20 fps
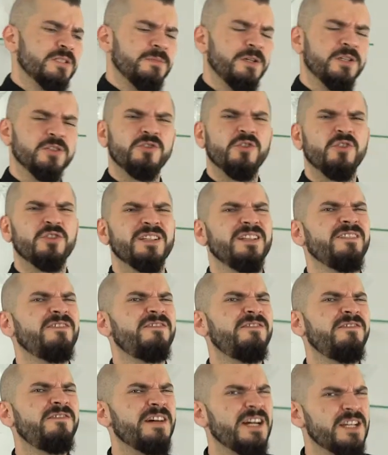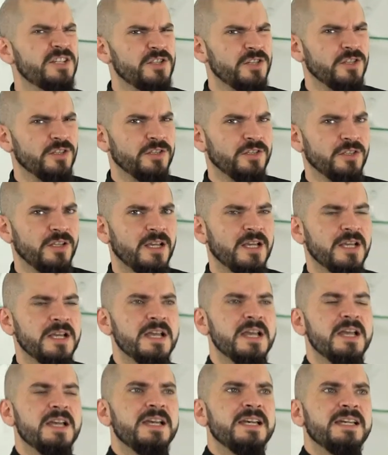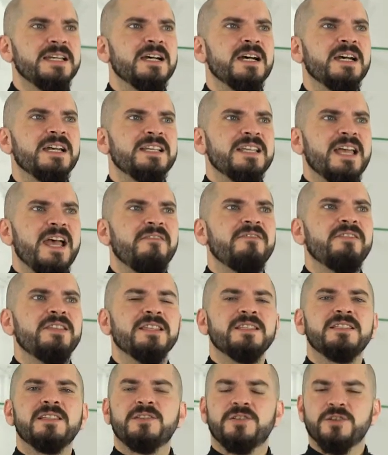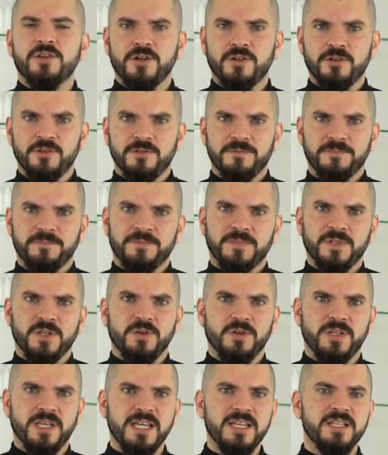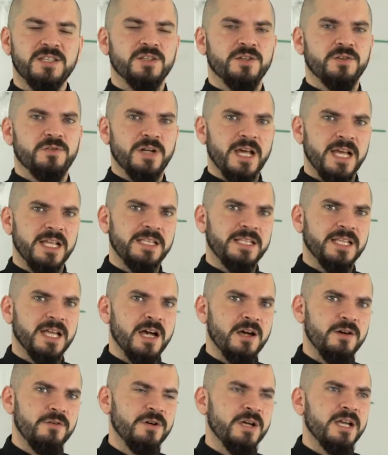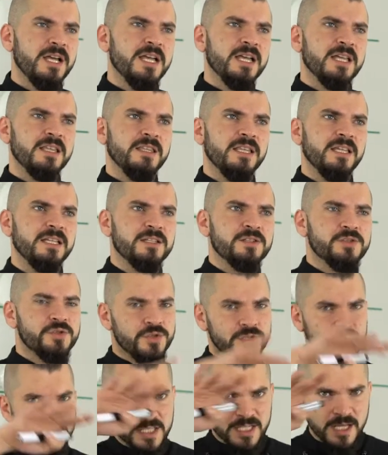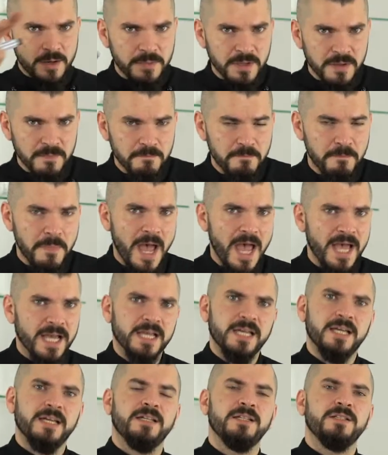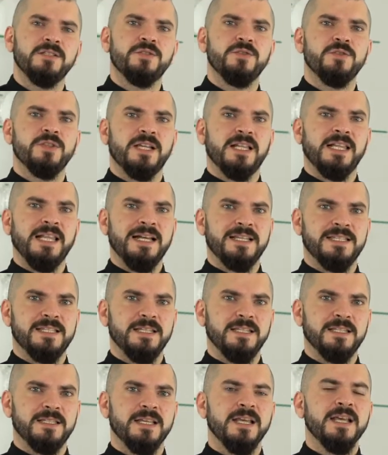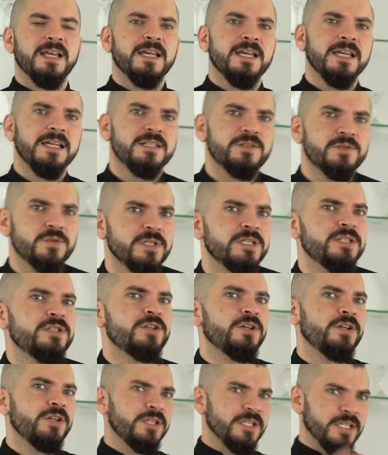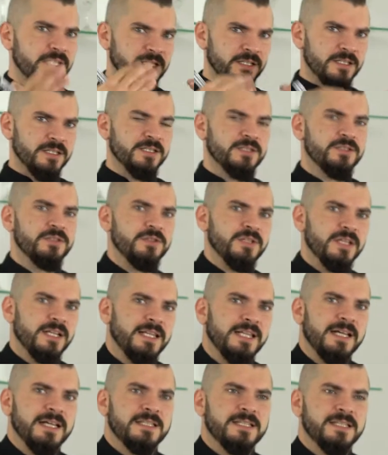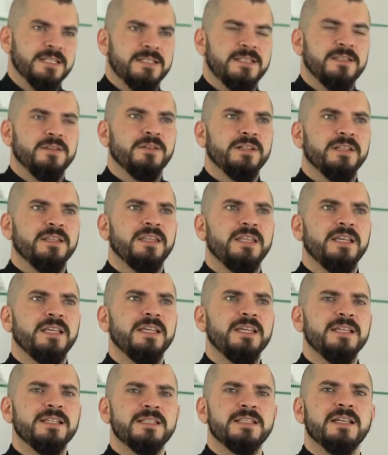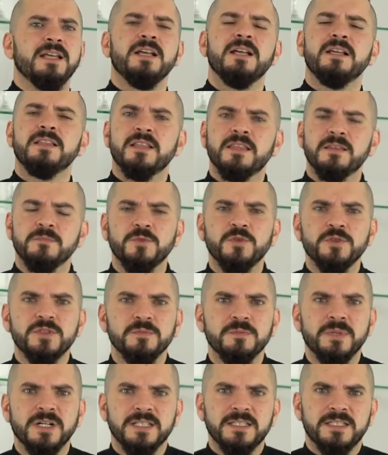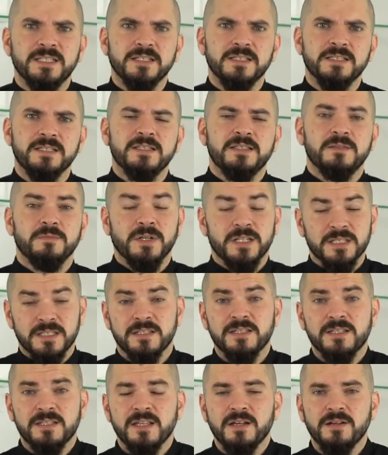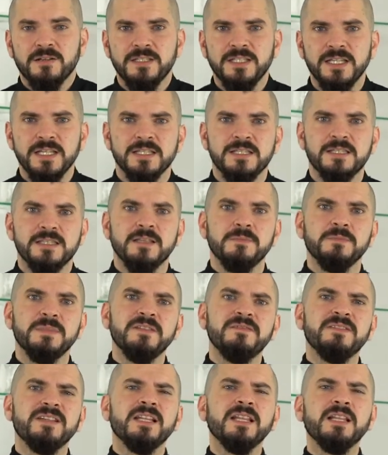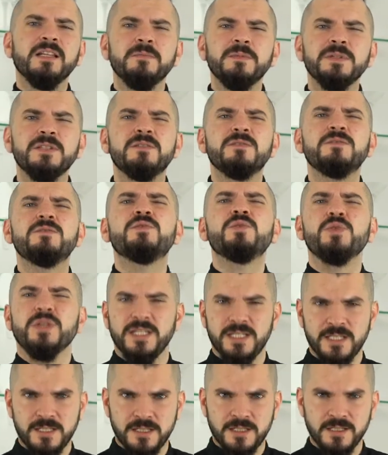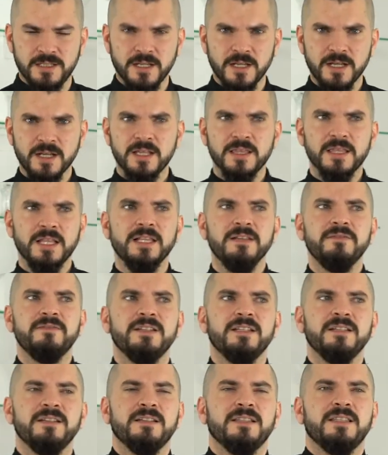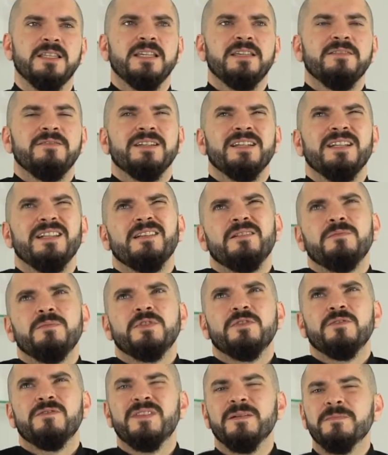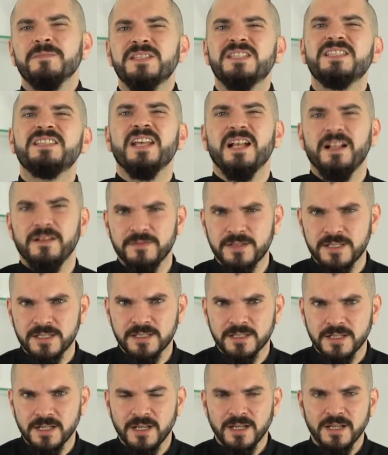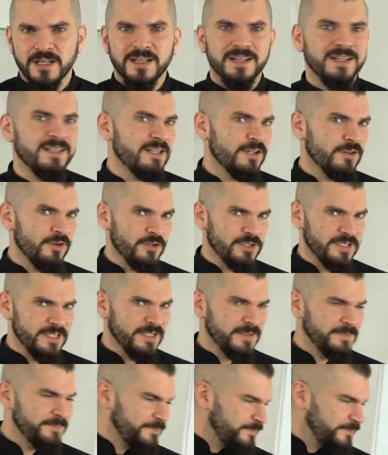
about cocktail fashion, everything's a circle, okay? So right now, the industry is coming back to the classics. It's returning to the classics. The only thing is, the modern bartenders, the bartenders nowadays, they're giving a little bit twist. They're giving a little bit of themselves in the cocktail.